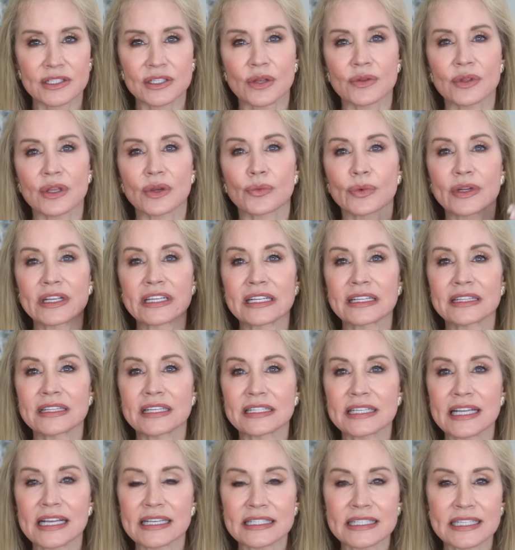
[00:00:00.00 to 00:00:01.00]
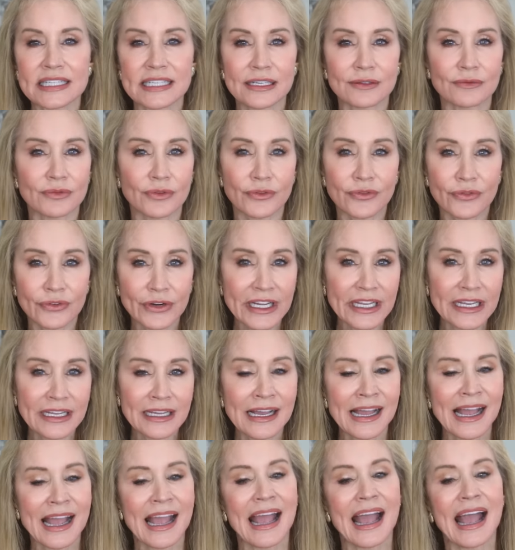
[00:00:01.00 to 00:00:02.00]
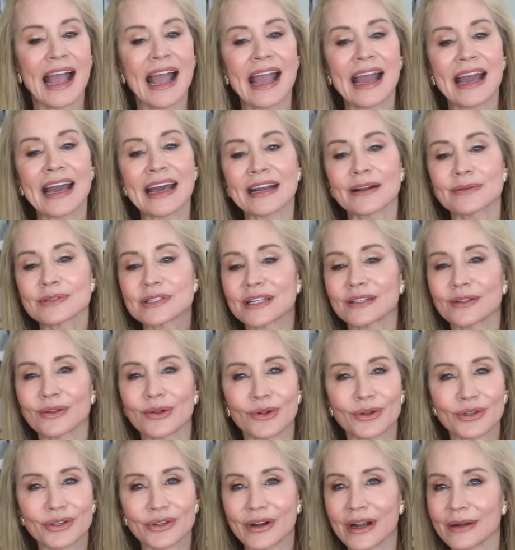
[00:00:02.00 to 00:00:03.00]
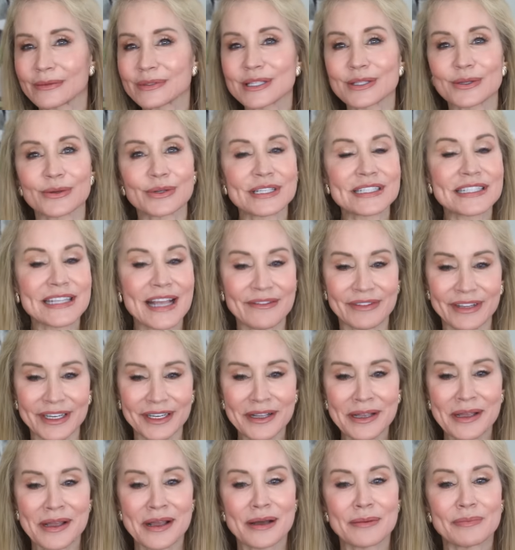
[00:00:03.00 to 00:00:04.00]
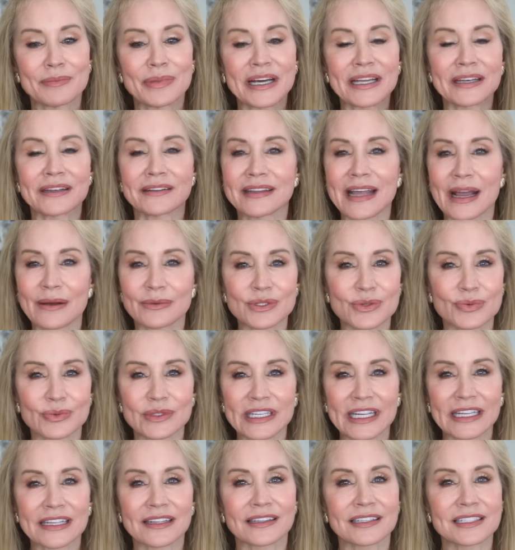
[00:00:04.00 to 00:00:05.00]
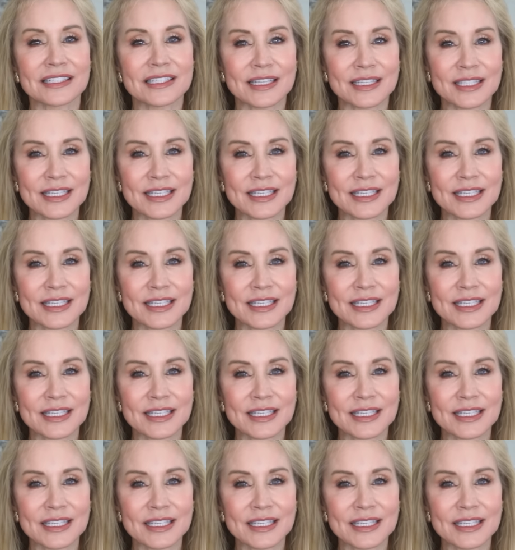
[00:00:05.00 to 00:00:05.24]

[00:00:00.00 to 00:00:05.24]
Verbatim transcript: So they redid the test again for free, and I was a little older, I was 37, but that was ridiculous.